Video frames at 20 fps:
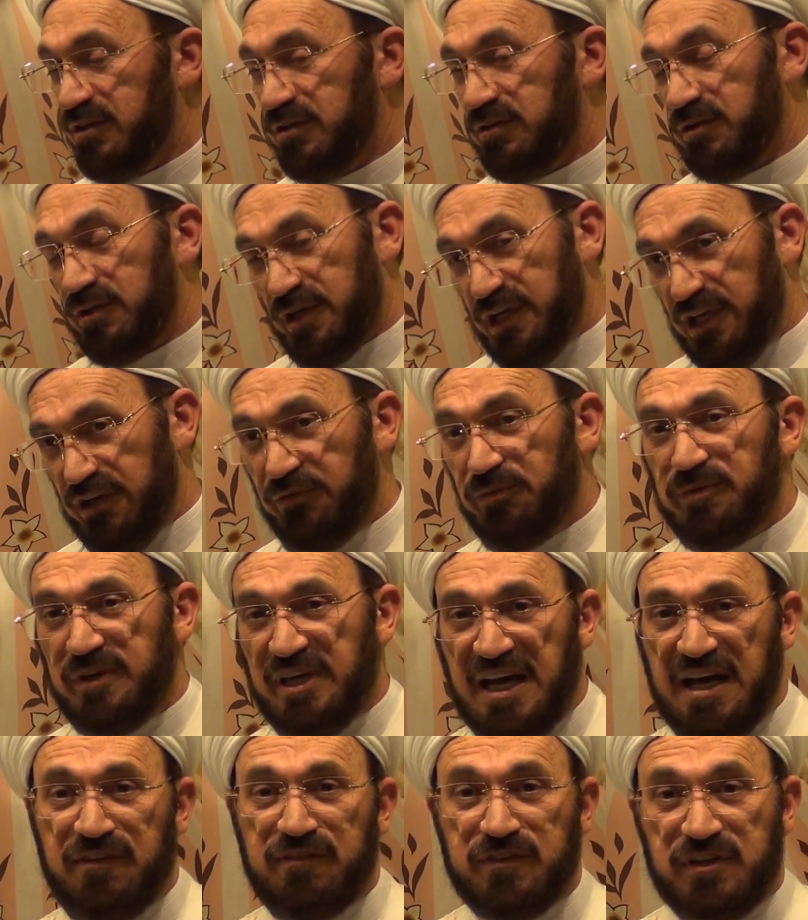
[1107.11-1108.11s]
Or if we
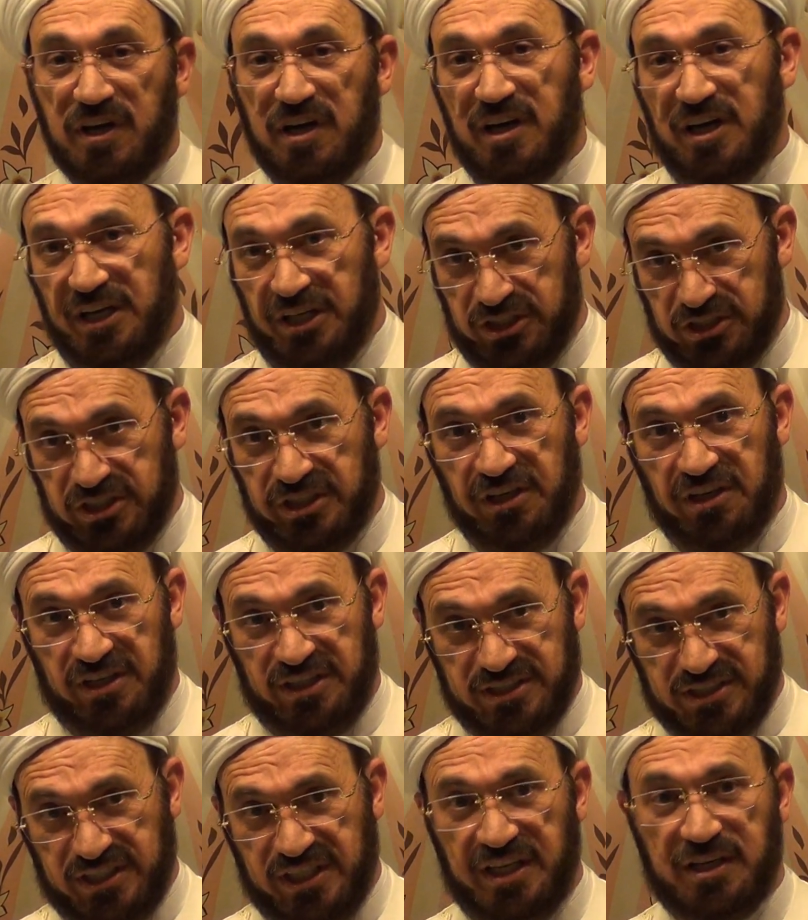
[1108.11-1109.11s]
have Daesh, they are
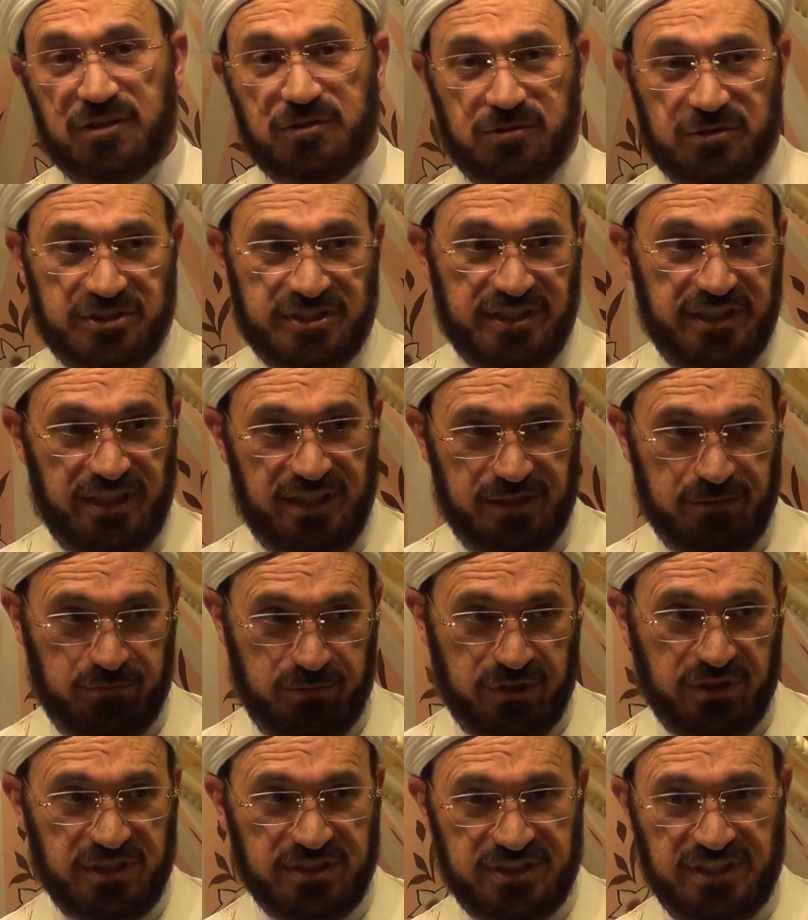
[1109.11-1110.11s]
scared to say it
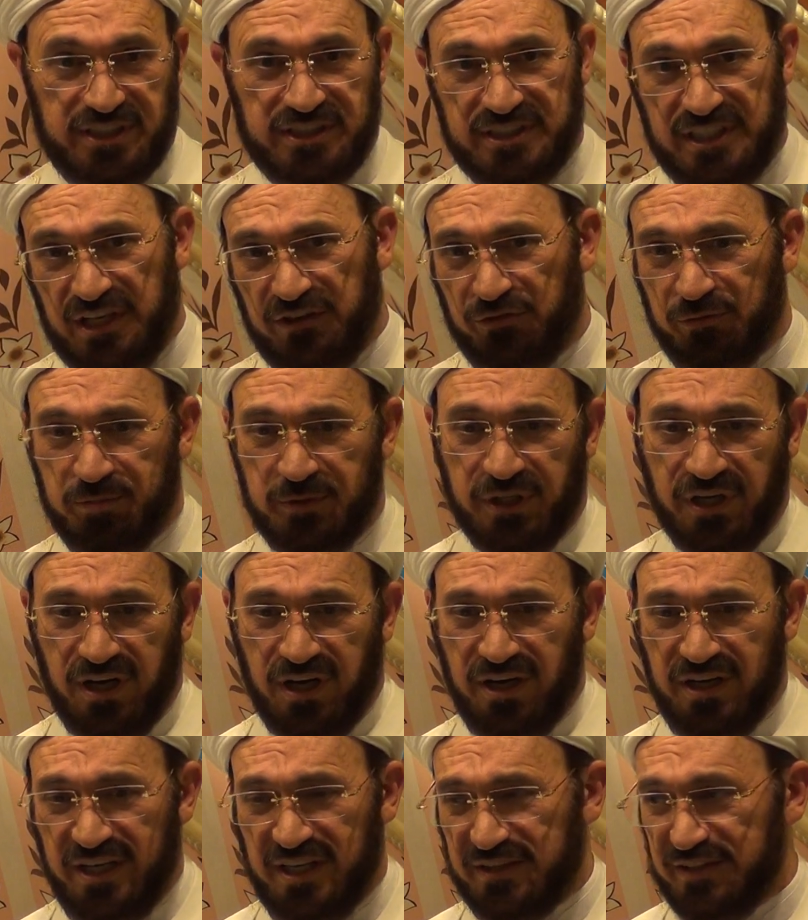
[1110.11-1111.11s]
because there is F B
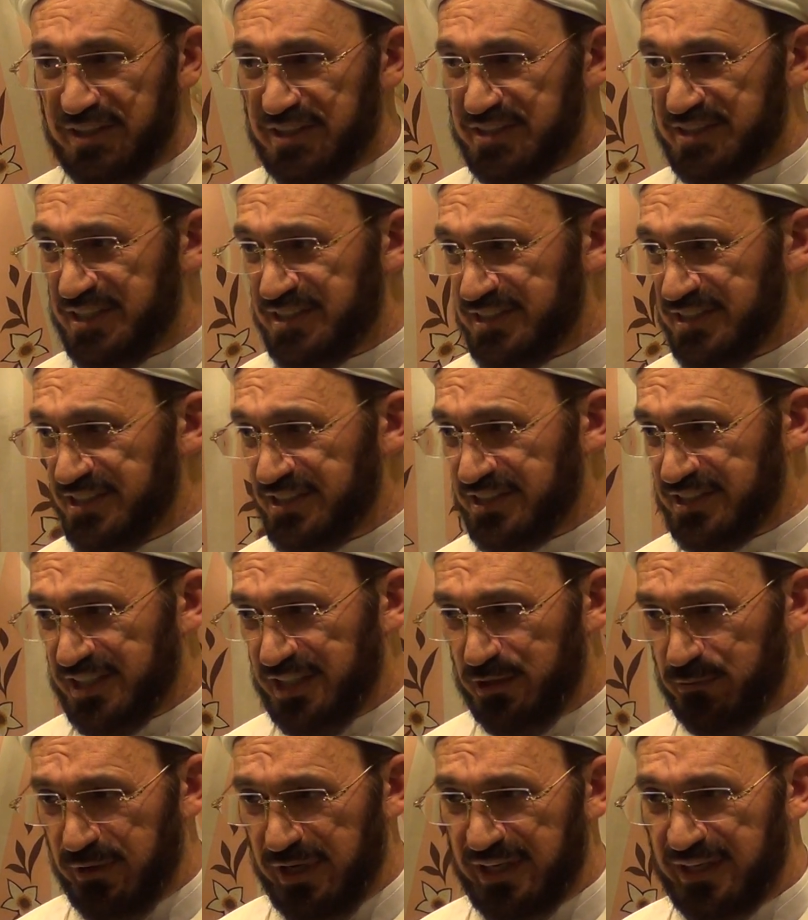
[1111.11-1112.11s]
I and there is a
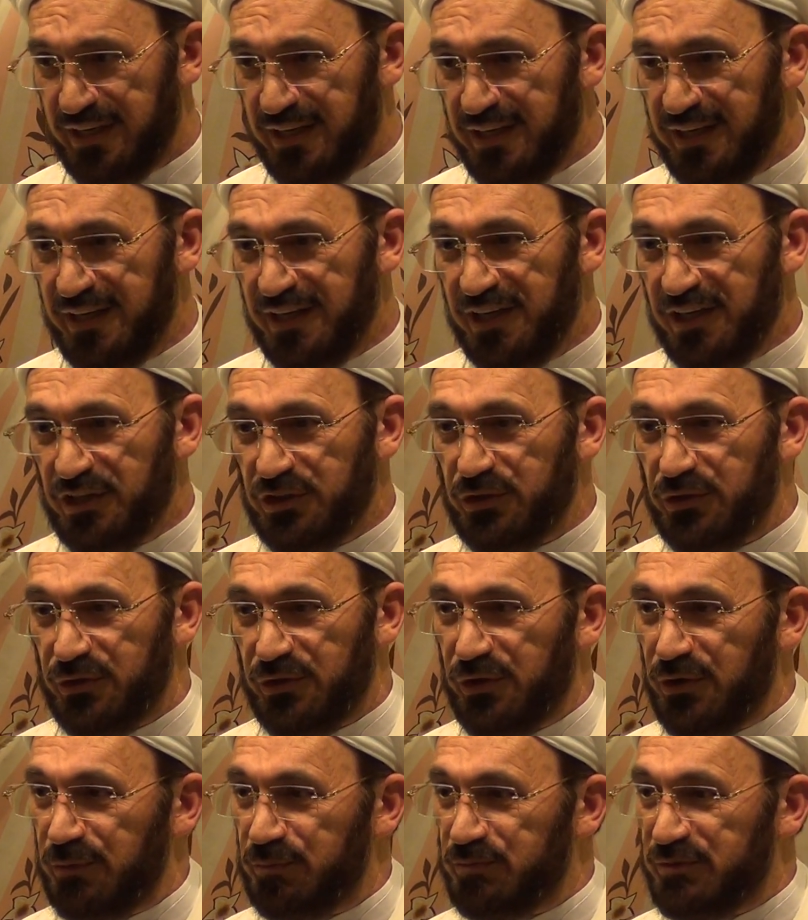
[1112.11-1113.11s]
system and, you
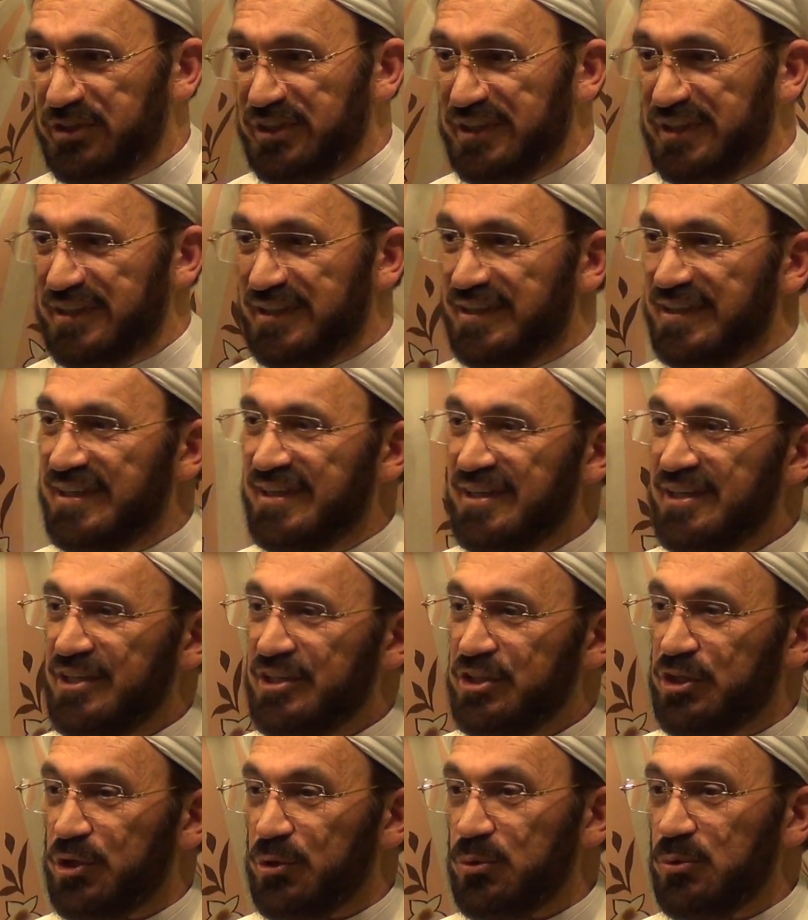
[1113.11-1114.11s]
know, the,
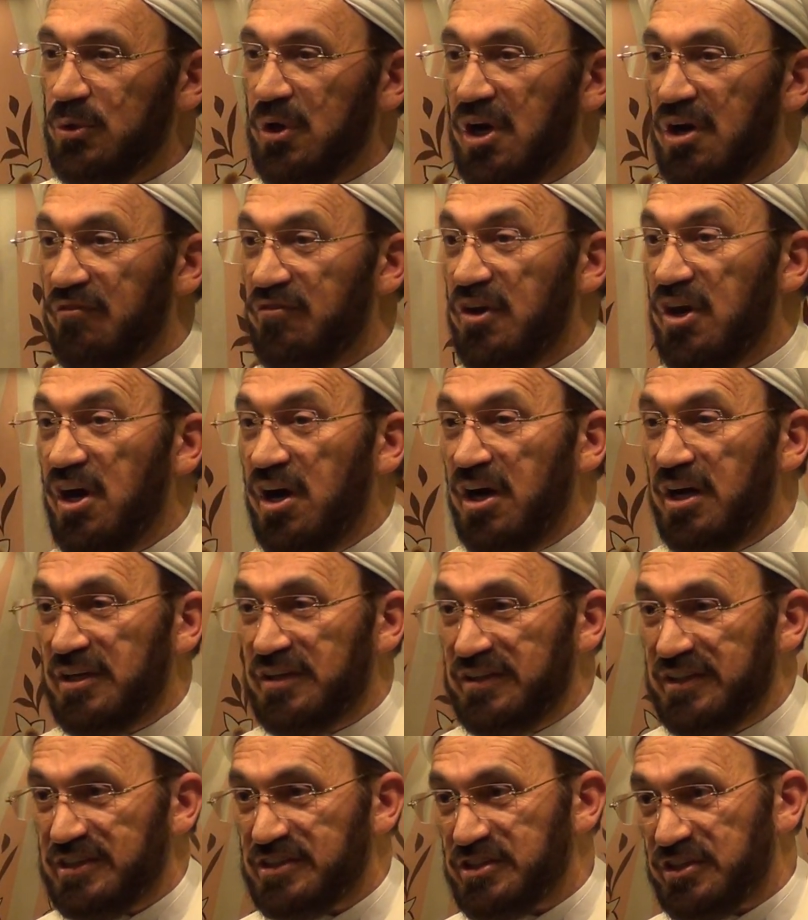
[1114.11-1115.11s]
the rule of law
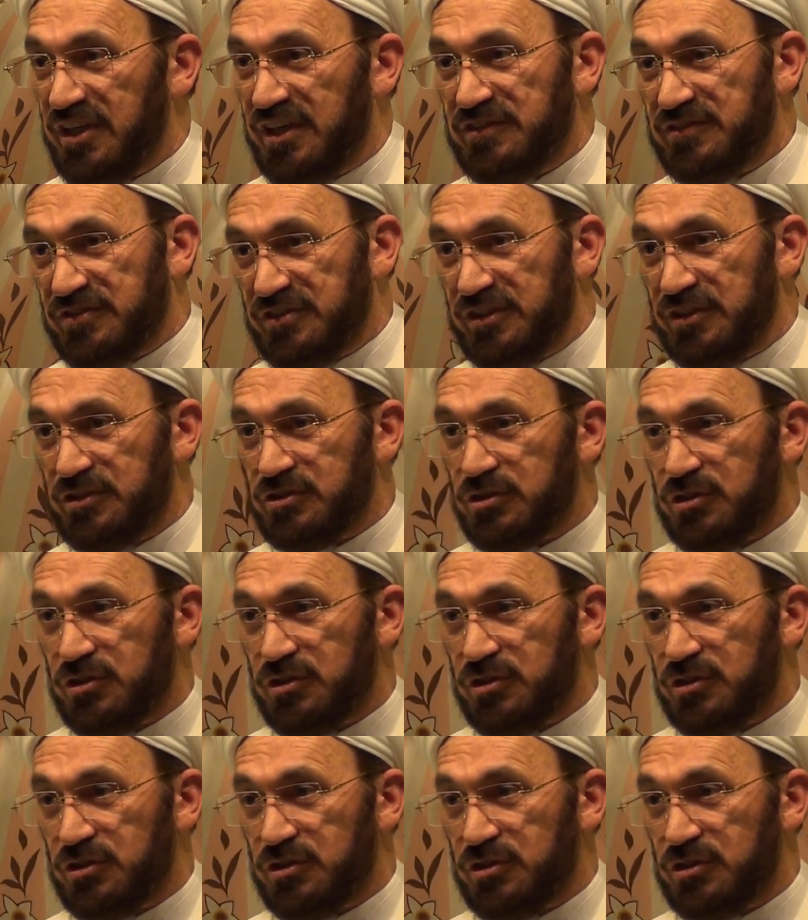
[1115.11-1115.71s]
in this country.